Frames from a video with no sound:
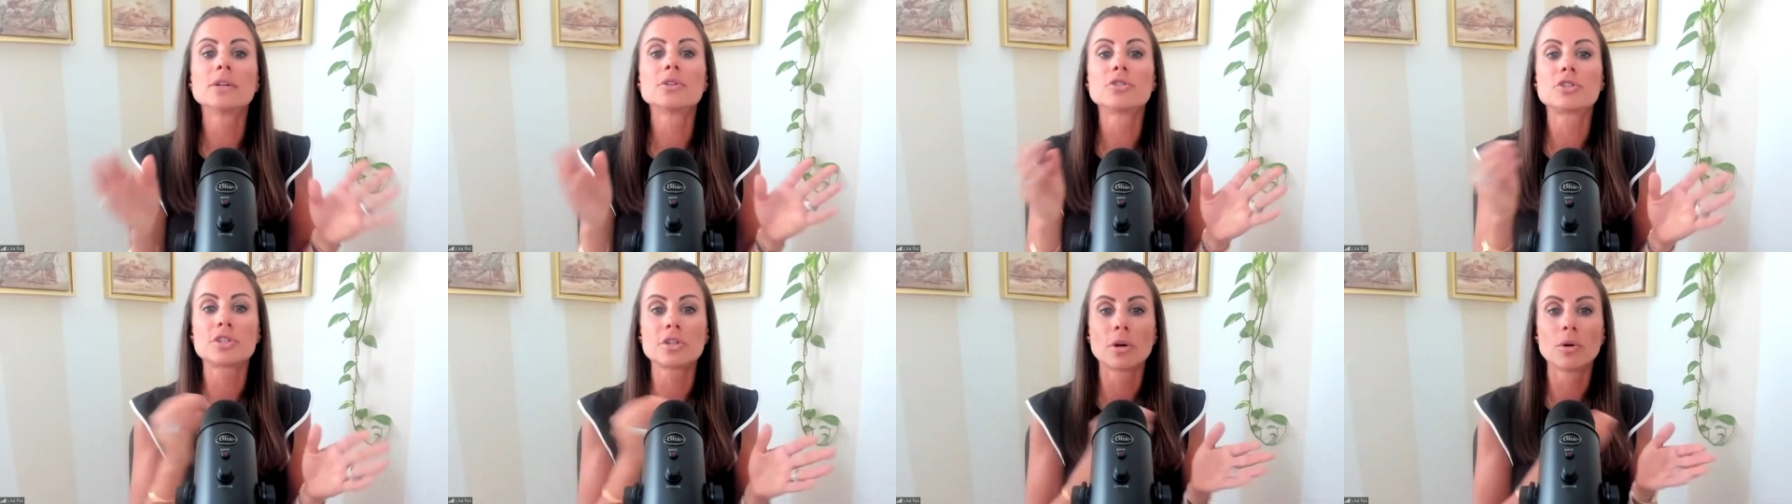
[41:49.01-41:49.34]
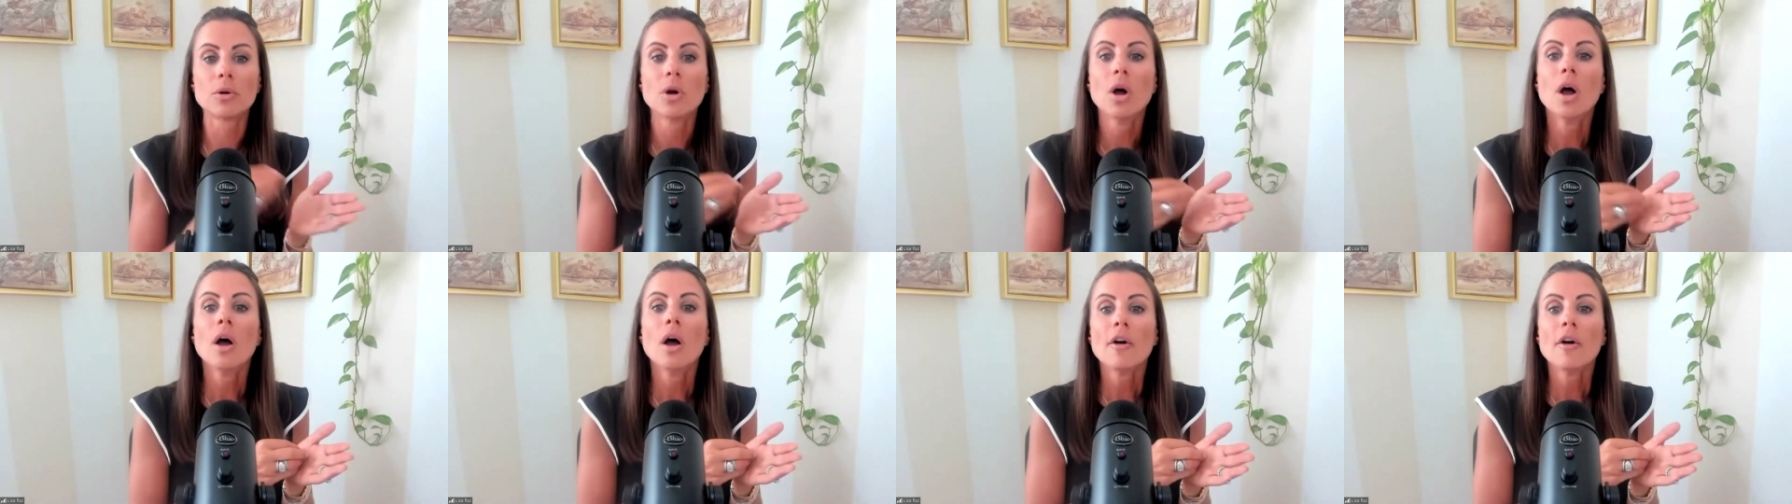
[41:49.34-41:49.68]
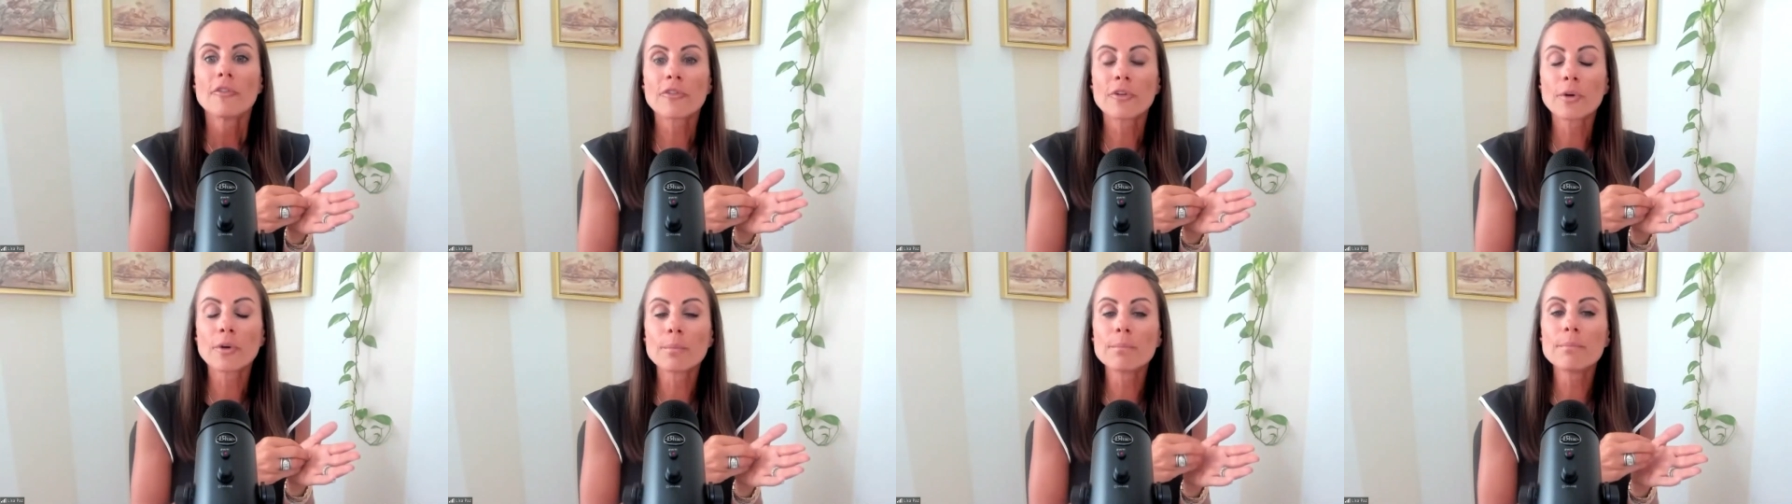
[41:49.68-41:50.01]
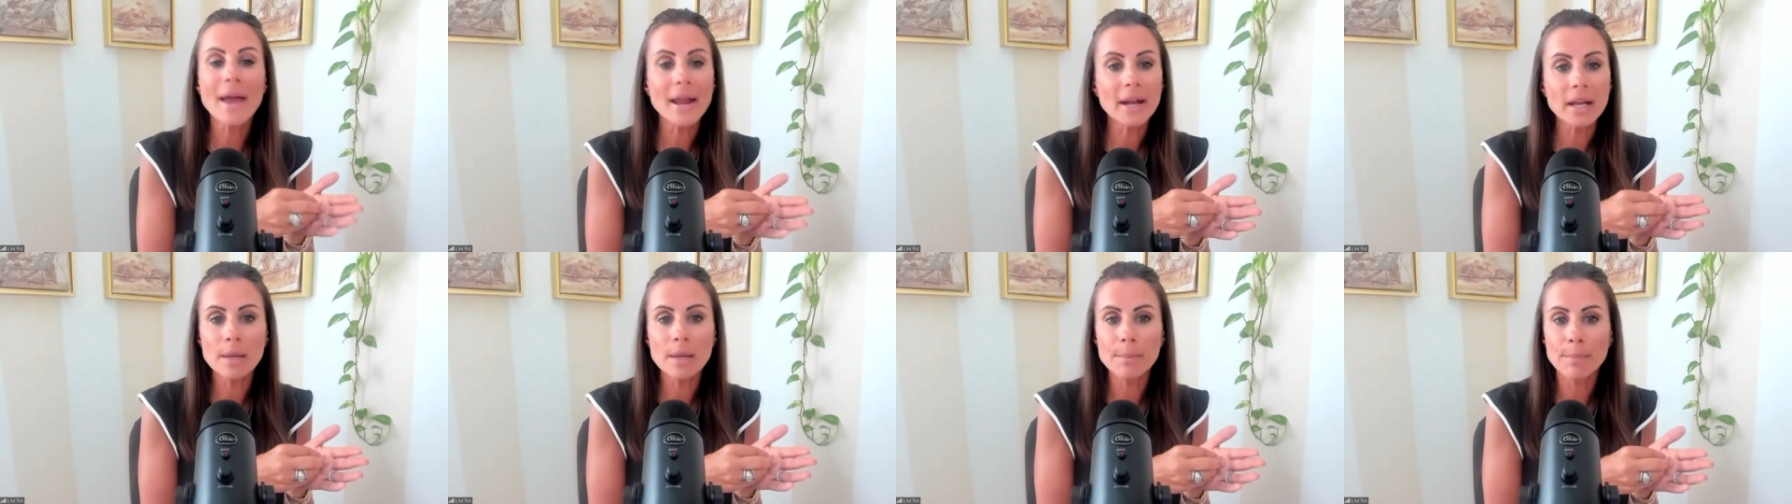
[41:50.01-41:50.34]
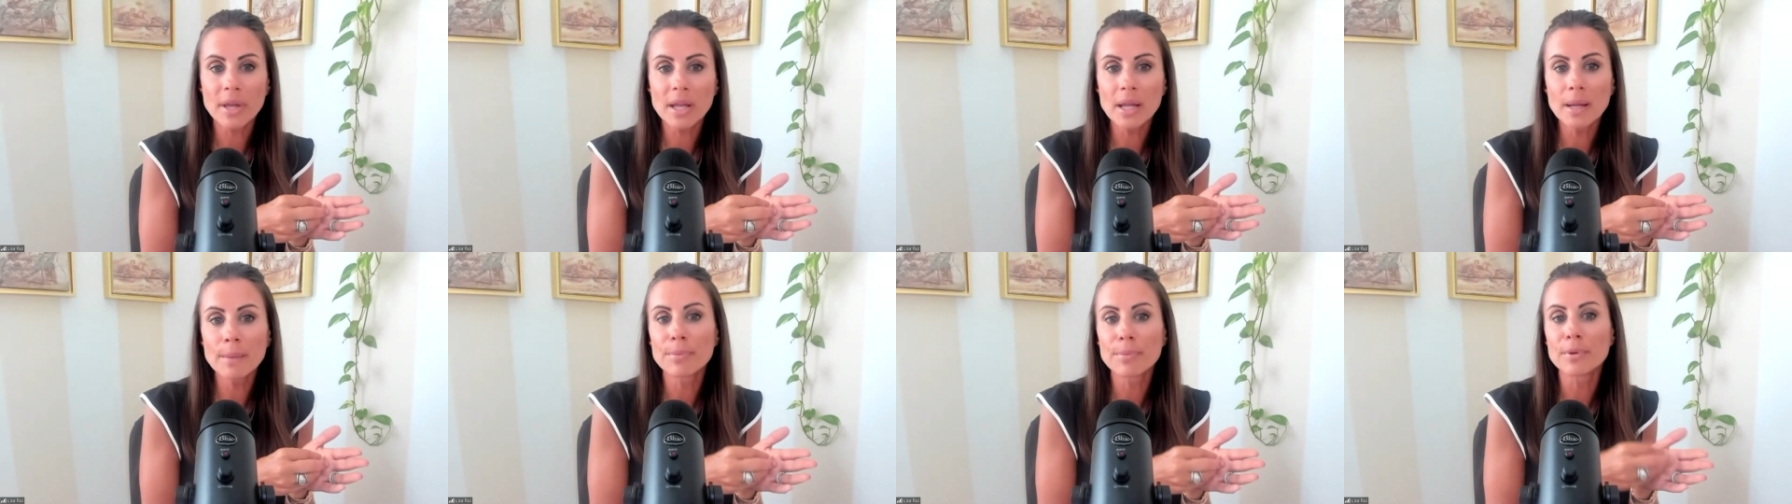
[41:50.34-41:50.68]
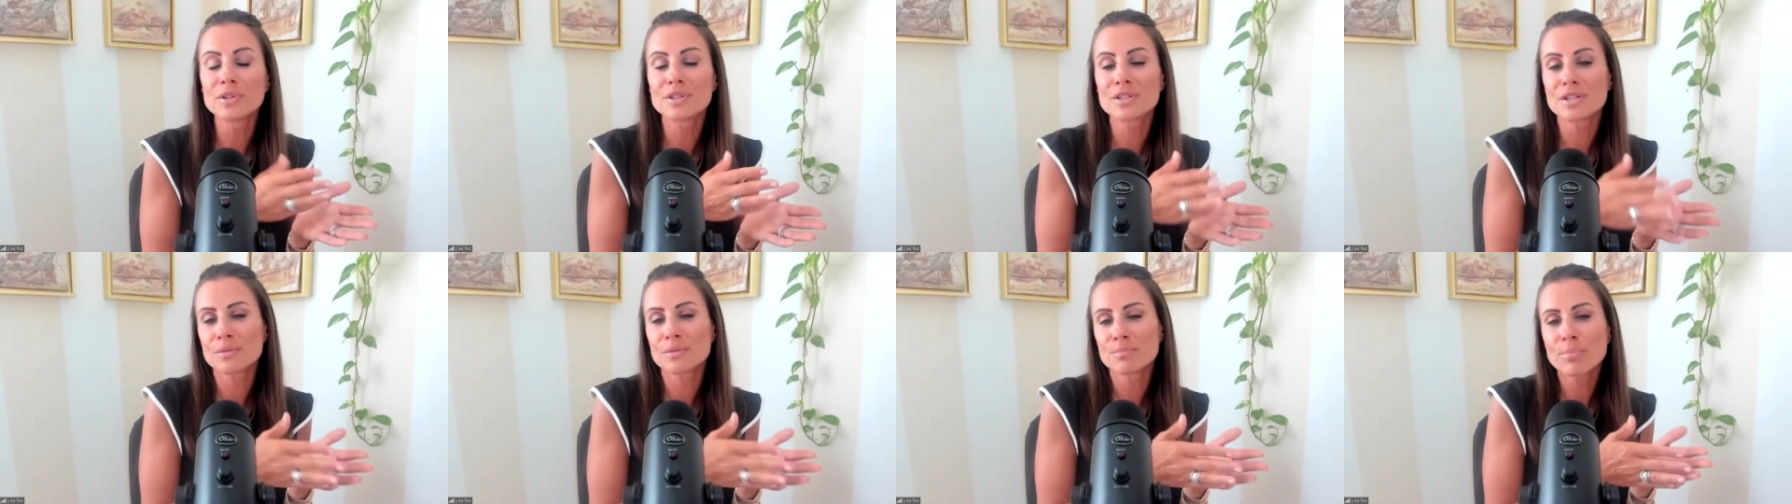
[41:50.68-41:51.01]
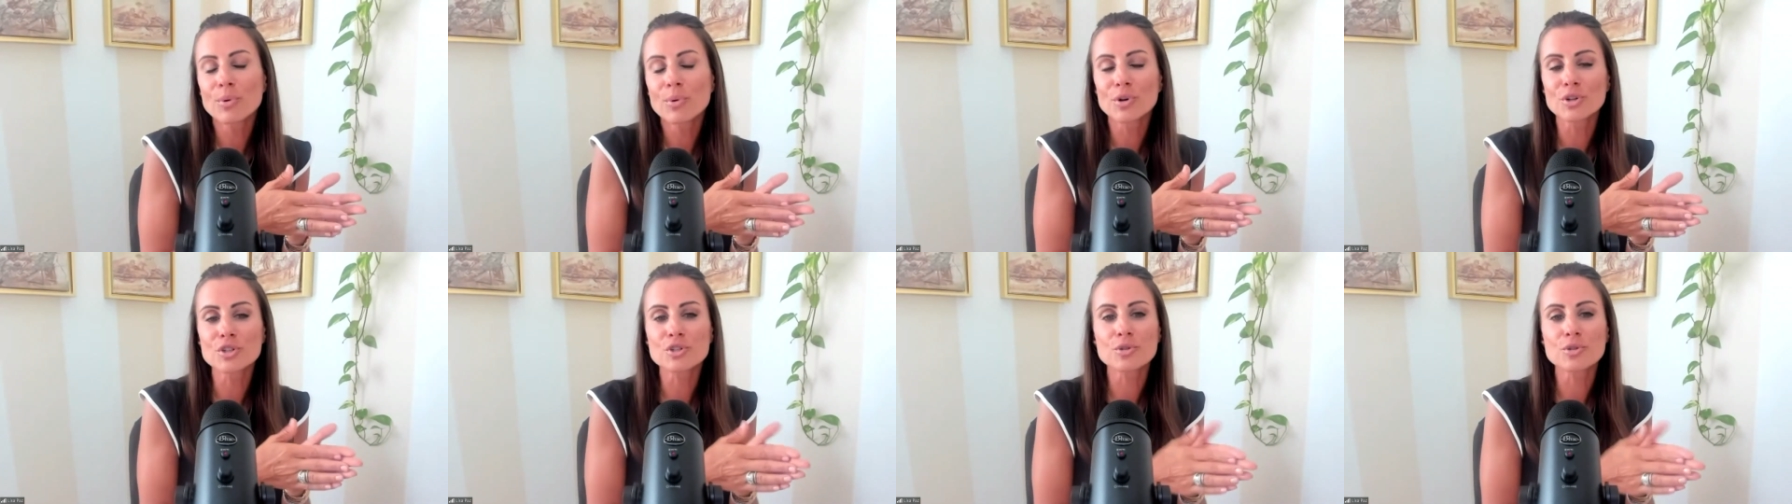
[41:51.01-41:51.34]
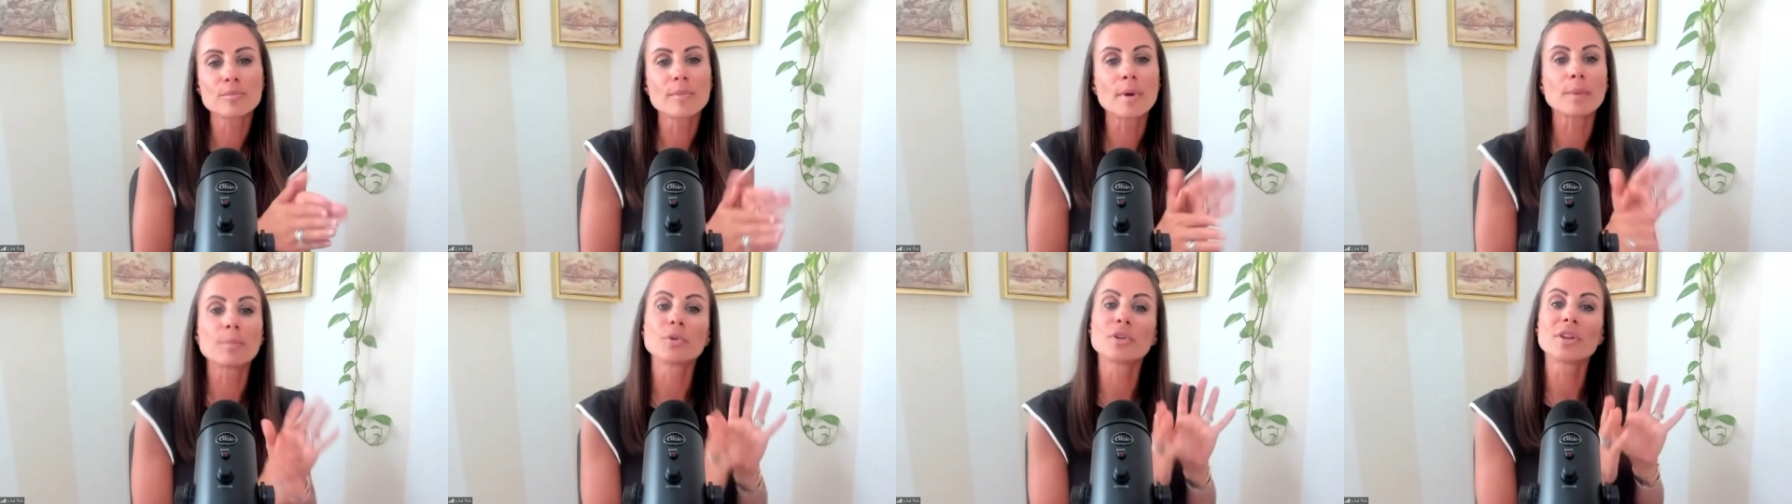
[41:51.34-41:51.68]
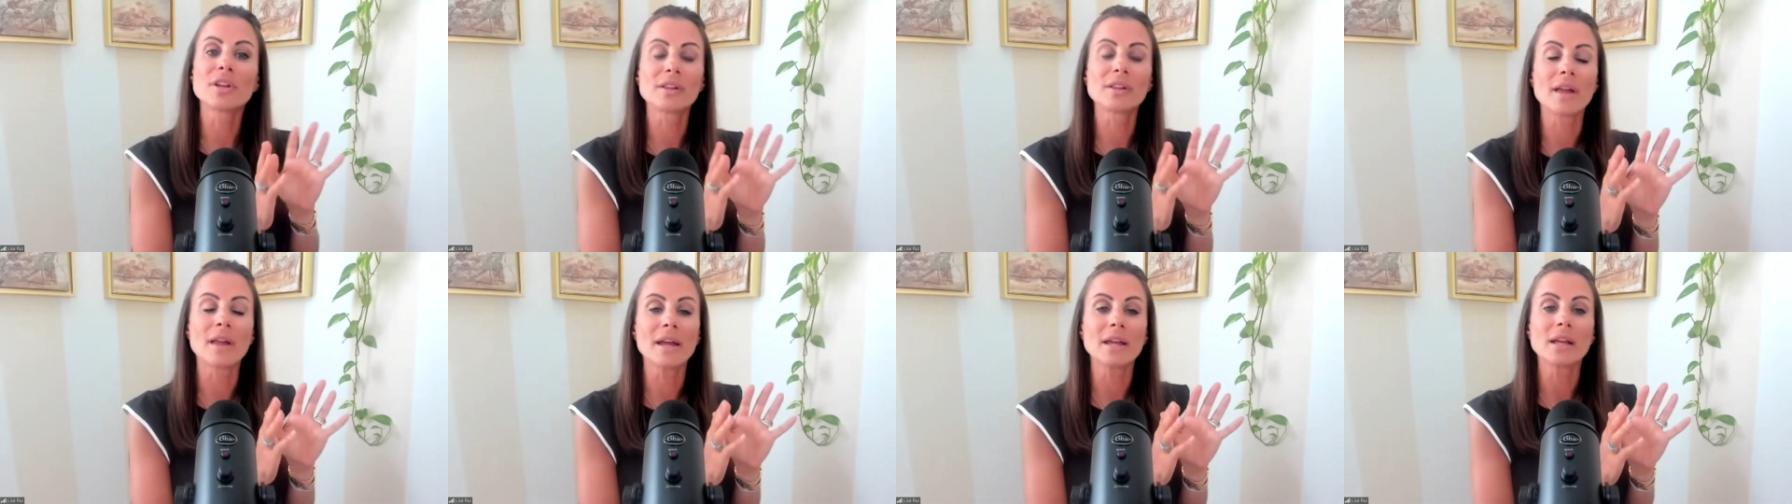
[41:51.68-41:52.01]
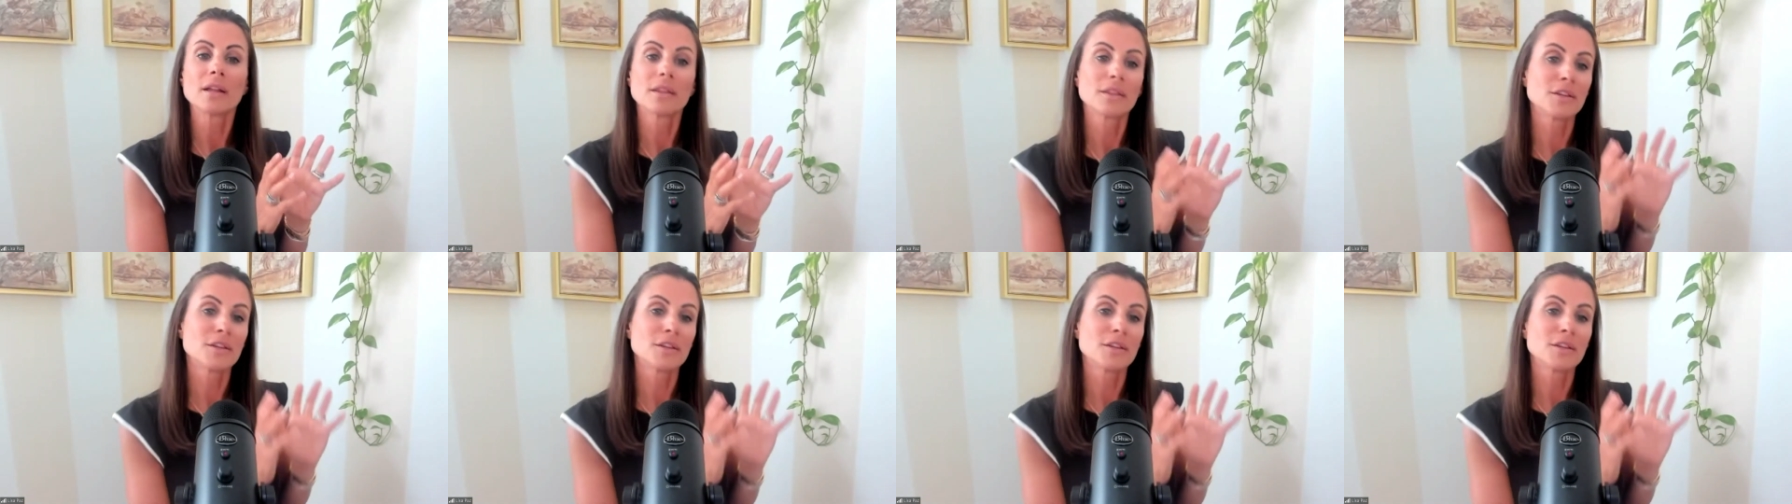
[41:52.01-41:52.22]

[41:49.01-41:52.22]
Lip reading: And so for many people, it's important to remember that, like,